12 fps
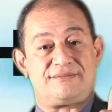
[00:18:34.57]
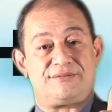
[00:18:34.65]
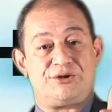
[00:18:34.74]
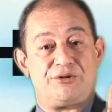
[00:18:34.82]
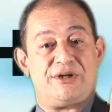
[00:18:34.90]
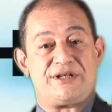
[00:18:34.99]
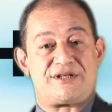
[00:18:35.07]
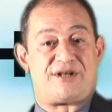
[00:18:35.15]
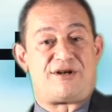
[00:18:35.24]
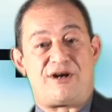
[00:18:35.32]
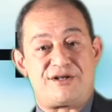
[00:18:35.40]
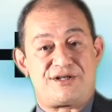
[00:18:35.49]
your links
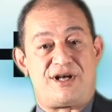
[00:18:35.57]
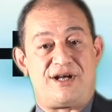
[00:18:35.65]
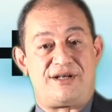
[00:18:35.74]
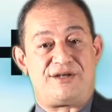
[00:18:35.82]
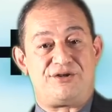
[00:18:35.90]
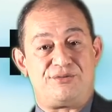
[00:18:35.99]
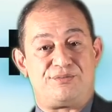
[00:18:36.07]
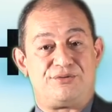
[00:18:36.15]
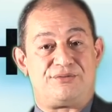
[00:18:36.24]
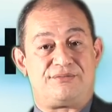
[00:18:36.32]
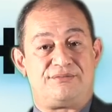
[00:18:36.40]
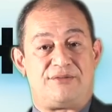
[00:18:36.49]
on our side, and you
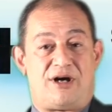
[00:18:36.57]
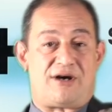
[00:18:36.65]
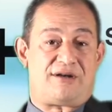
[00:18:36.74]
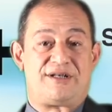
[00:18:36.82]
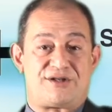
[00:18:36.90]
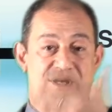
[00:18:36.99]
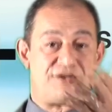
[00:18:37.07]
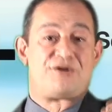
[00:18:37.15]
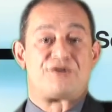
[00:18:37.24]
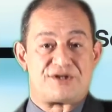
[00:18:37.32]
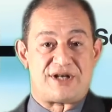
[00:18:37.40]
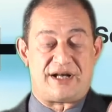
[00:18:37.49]
put our links on
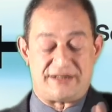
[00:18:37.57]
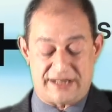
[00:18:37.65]
your side.